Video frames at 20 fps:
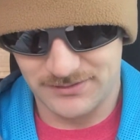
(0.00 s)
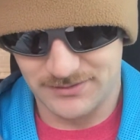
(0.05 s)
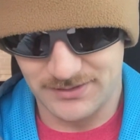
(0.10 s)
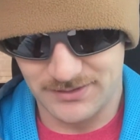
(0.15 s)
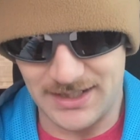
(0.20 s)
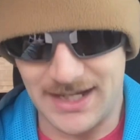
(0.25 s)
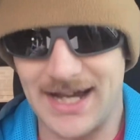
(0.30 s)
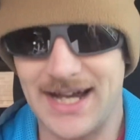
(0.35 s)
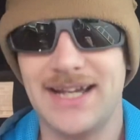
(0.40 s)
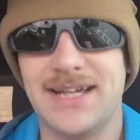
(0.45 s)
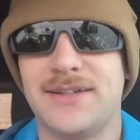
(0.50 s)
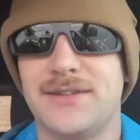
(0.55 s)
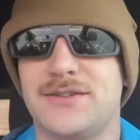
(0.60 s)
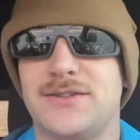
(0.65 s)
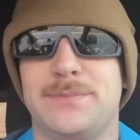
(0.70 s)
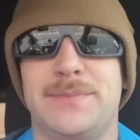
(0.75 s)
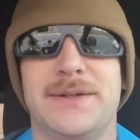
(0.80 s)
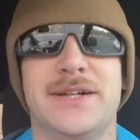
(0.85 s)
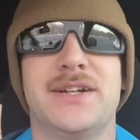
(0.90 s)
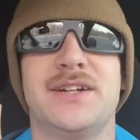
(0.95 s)
high
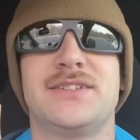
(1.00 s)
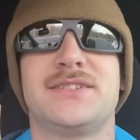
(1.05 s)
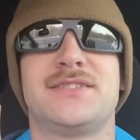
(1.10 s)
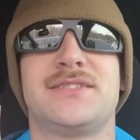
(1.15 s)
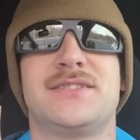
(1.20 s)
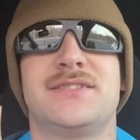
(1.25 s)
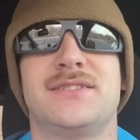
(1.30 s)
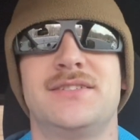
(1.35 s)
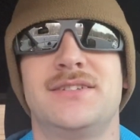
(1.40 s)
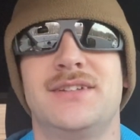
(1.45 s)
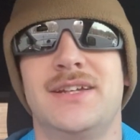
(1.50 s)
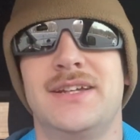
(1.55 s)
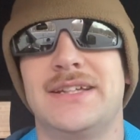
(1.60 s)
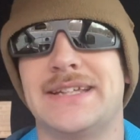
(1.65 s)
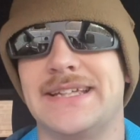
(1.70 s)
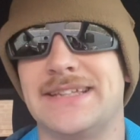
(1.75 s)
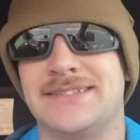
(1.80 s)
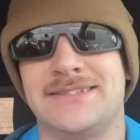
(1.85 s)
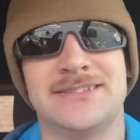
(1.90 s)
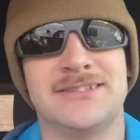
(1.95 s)
spirits.
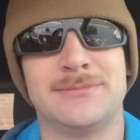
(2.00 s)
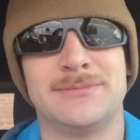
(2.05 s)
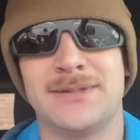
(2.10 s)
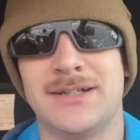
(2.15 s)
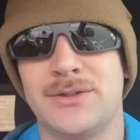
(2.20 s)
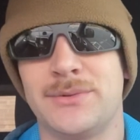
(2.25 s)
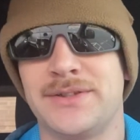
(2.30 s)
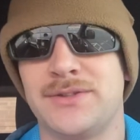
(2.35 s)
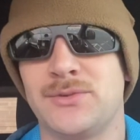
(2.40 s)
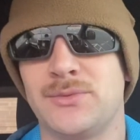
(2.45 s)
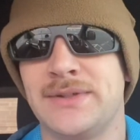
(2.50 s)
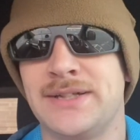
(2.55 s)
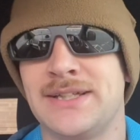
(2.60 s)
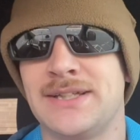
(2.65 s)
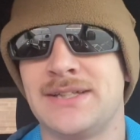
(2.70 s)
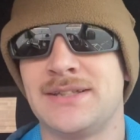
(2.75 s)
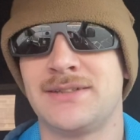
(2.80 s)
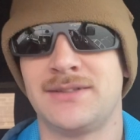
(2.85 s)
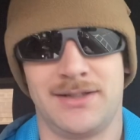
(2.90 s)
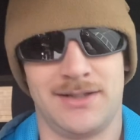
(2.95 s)
They sent him out with a
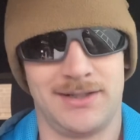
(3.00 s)
win.